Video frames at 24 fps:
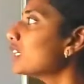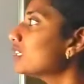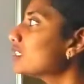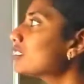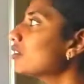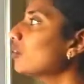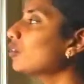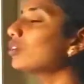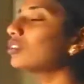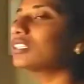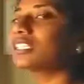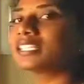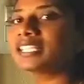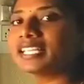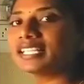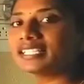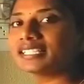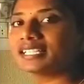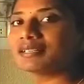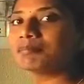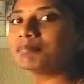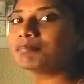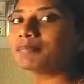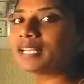So, the
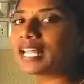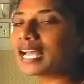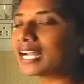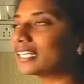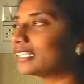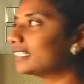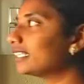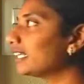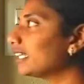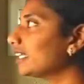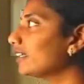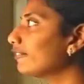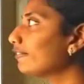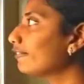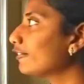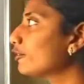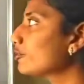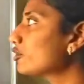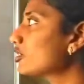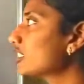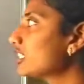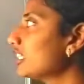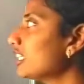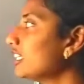kingdom Plantae, if you
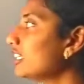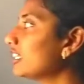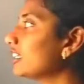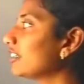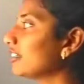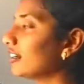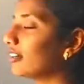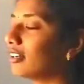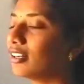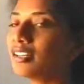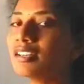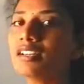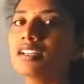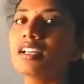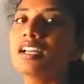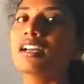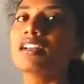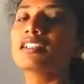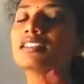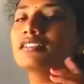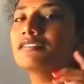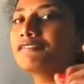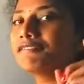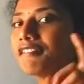see here,
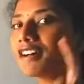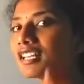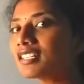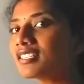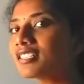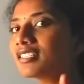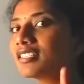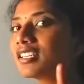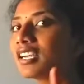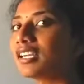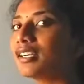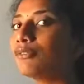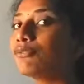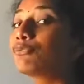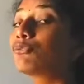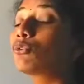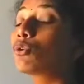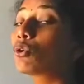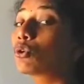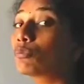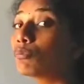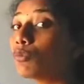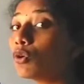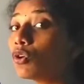the first and
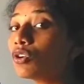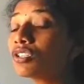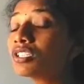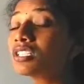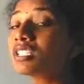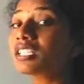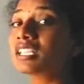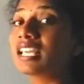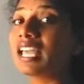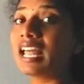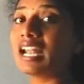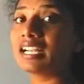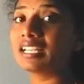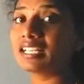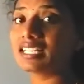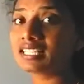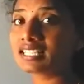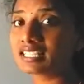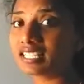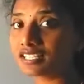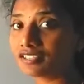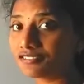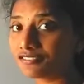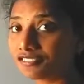foremost
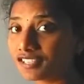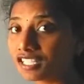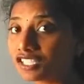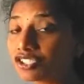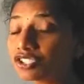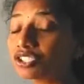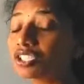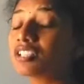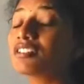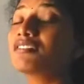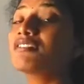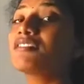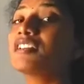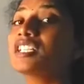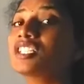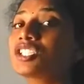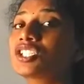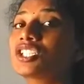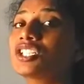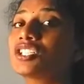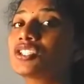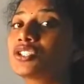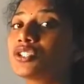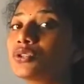characteristic feature which
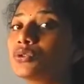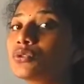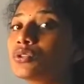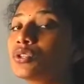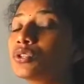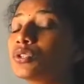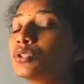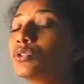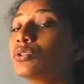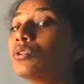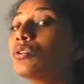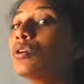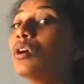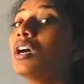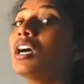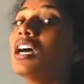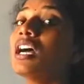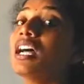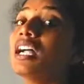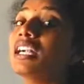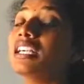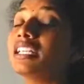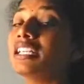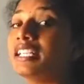is used to
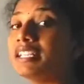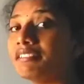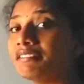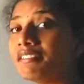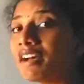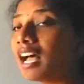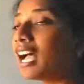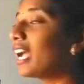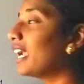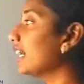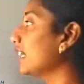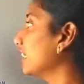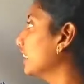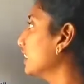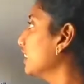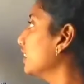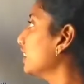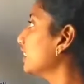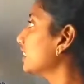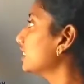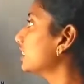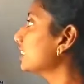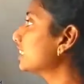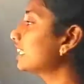divide
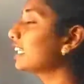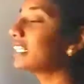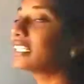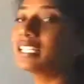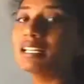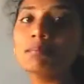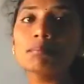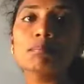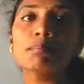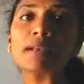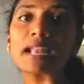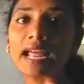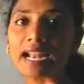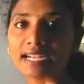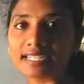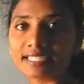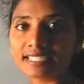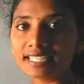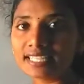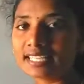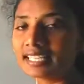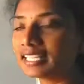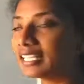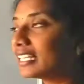the kingdom
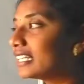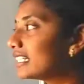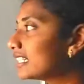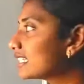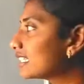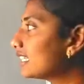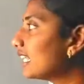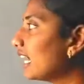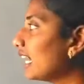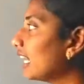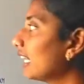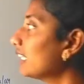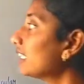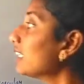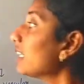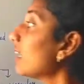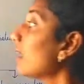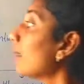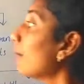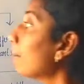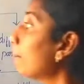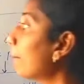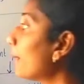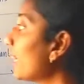Plantae is that
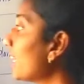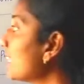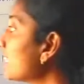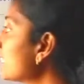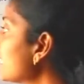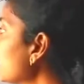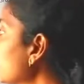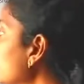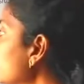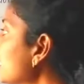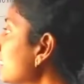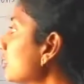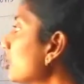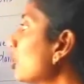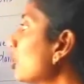presence